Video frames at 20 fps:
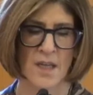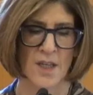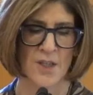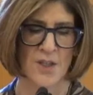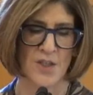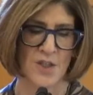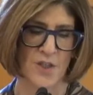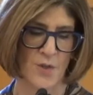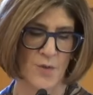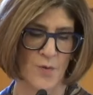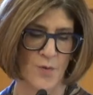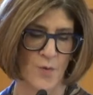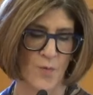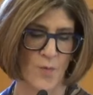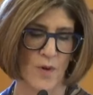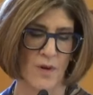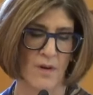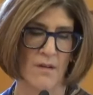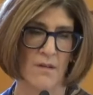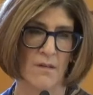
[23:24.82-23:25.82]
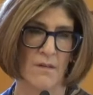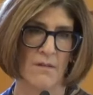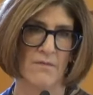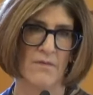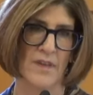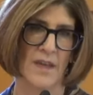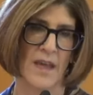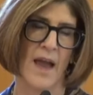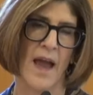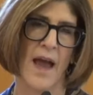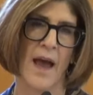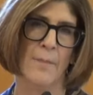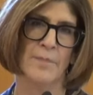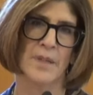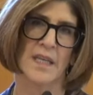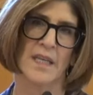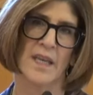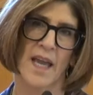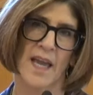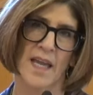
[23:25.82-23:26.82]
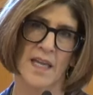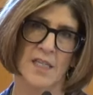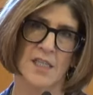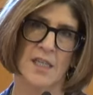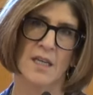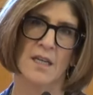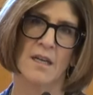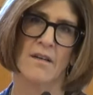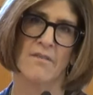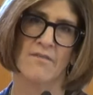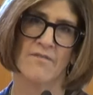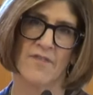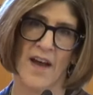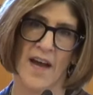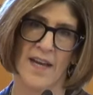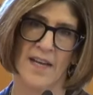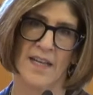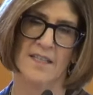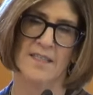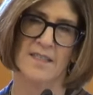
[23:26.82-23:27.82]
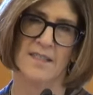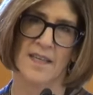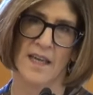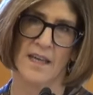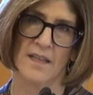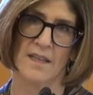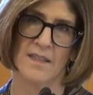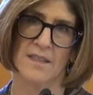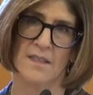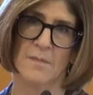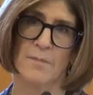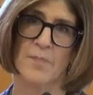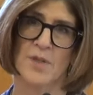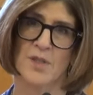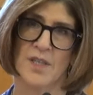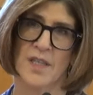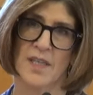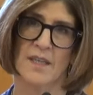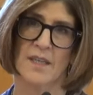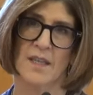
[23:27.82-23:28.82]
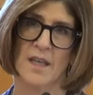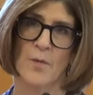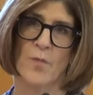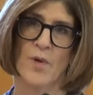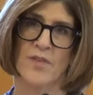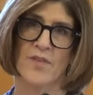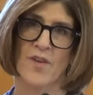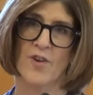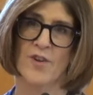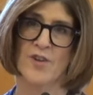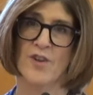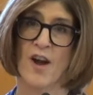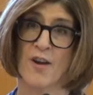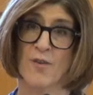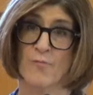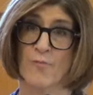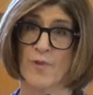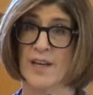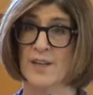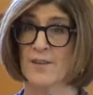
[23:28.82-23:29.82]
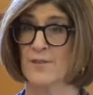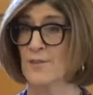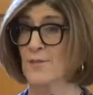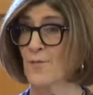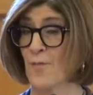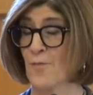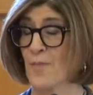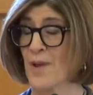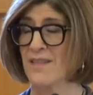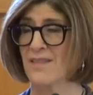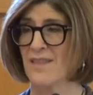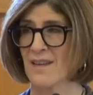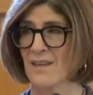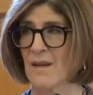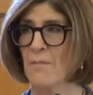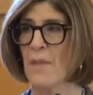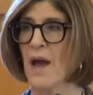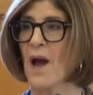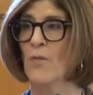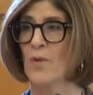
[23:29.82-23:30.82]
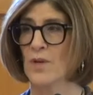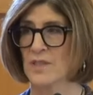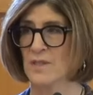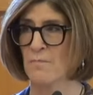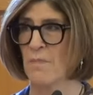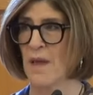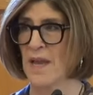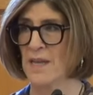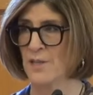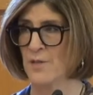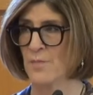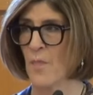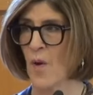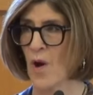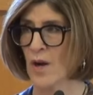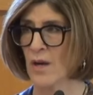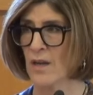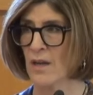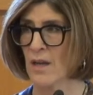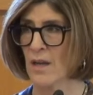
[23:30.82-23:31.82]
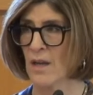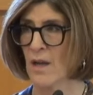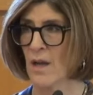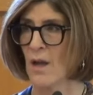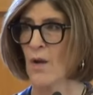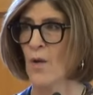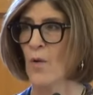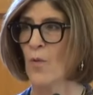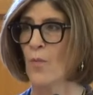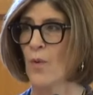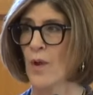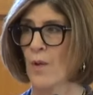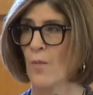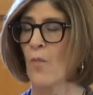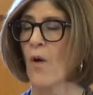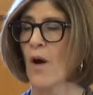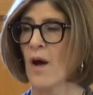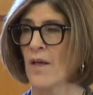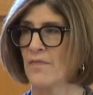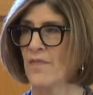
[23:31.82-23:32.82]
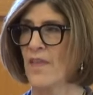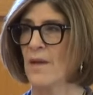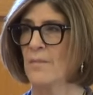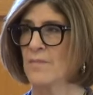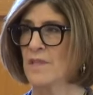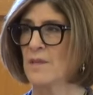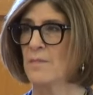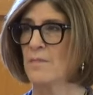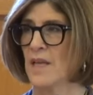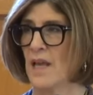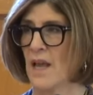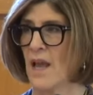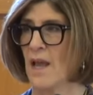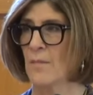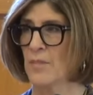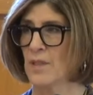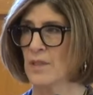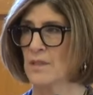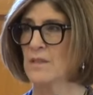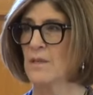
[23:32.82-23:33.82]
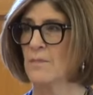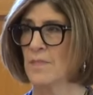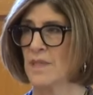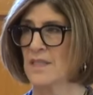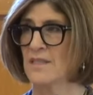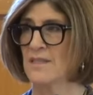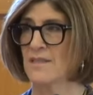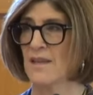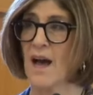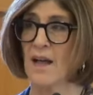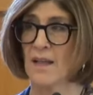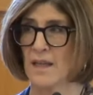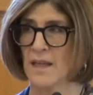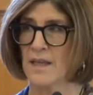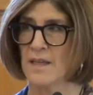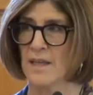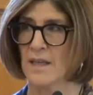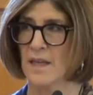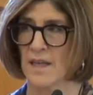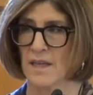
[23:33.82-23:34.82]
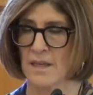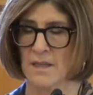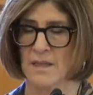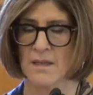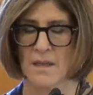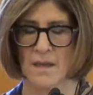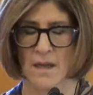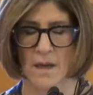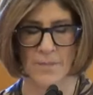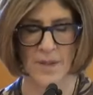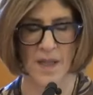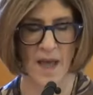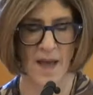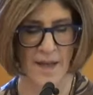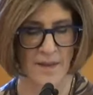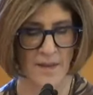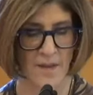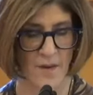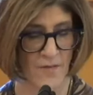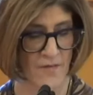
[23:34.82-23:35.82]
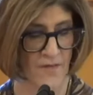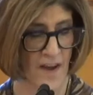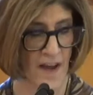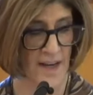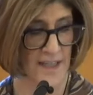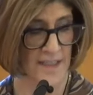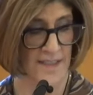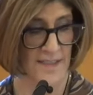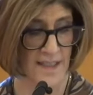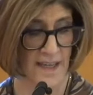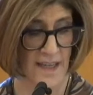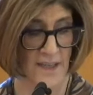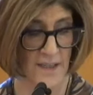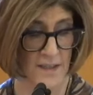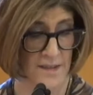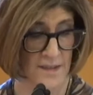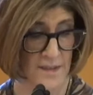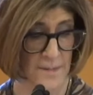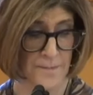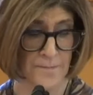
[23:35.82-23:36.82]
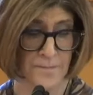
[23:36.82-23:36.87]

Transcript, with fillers: to the application of phonics skills, particularly with our young readers. When we think about what's benchmark, we want them to be able to be solid in applying their phonics skills.